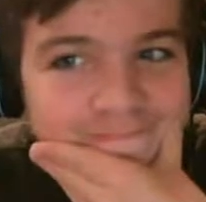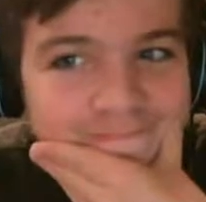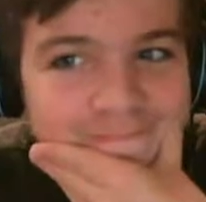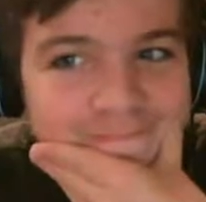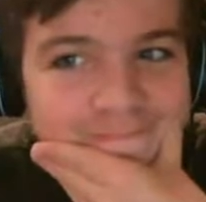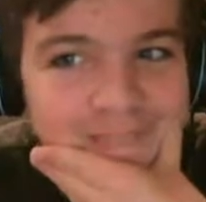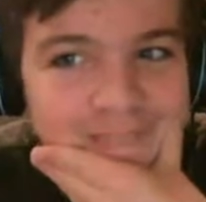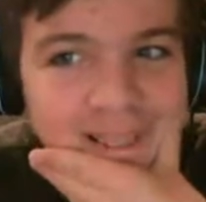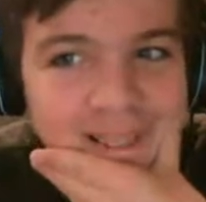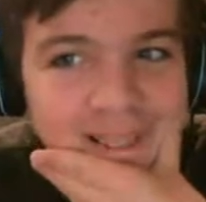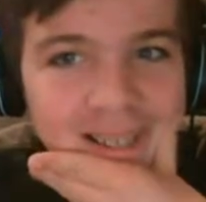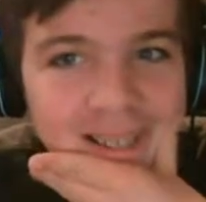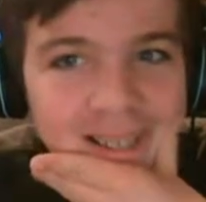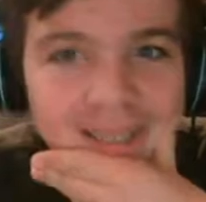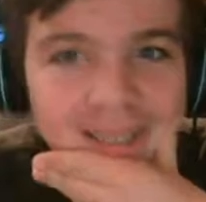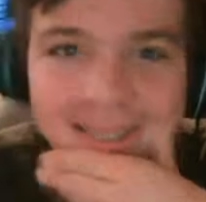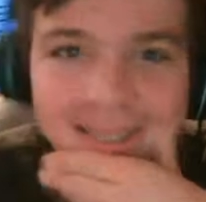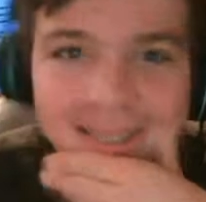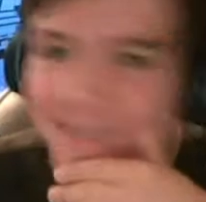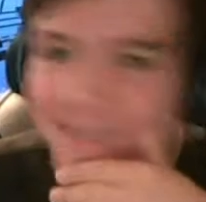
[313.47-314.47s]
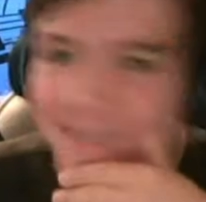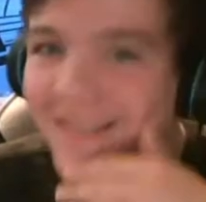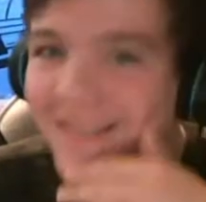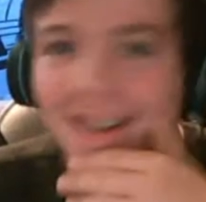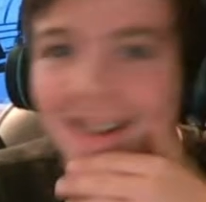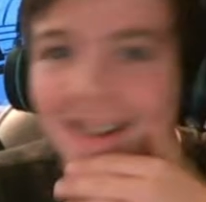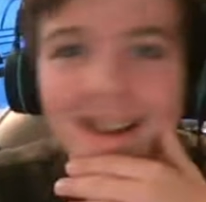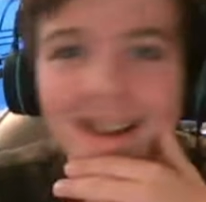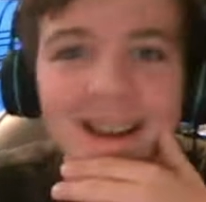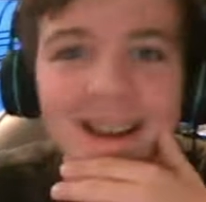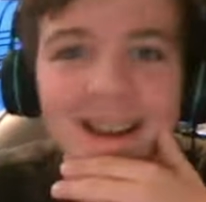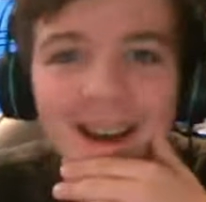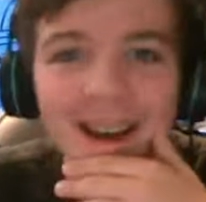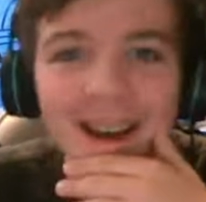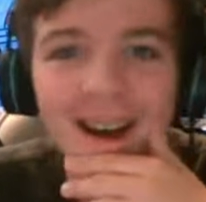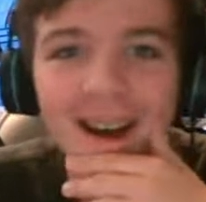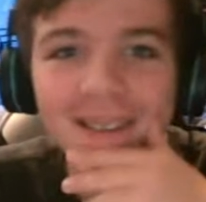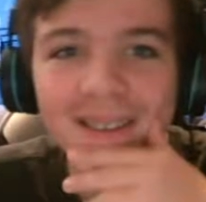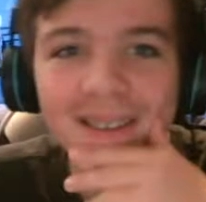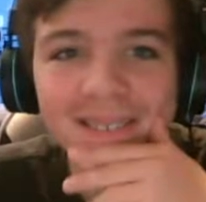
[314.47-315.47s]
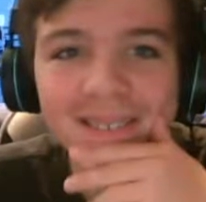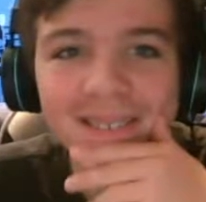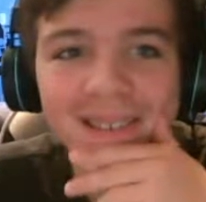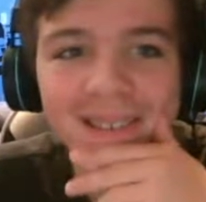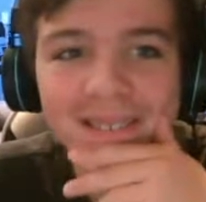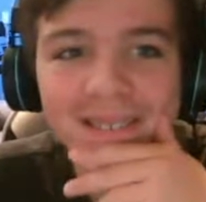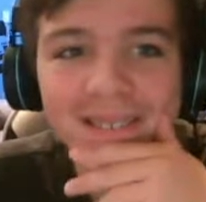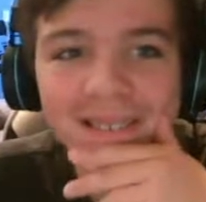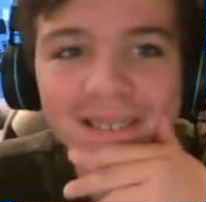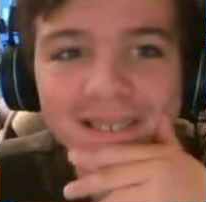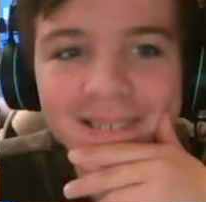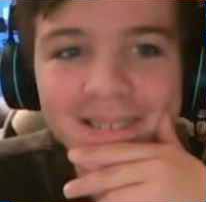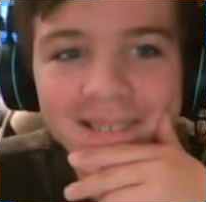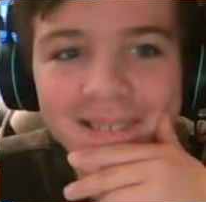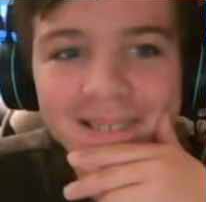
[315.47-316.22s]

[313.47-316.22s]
God, I don't know, dude.